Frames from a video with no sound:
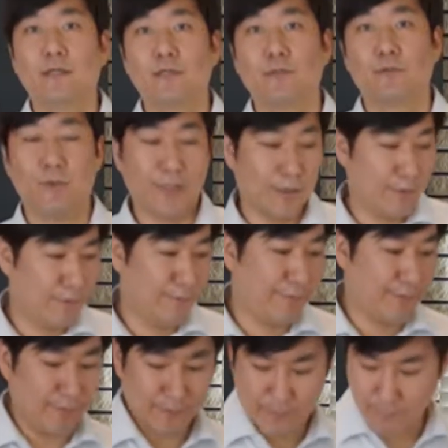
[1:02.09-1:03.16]
So when you
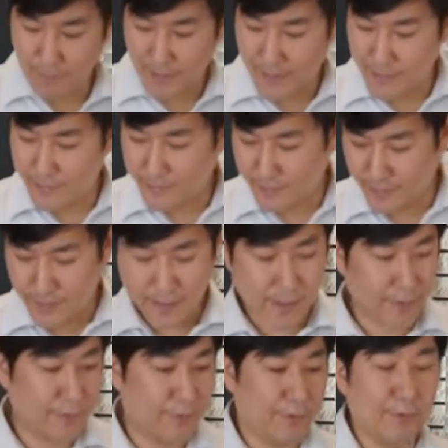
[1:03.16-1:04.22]
fill the rice
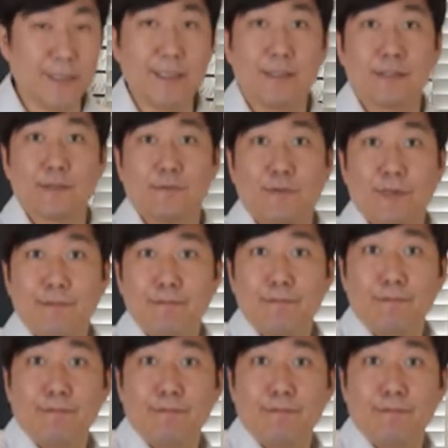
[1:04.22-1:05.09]
to its rim,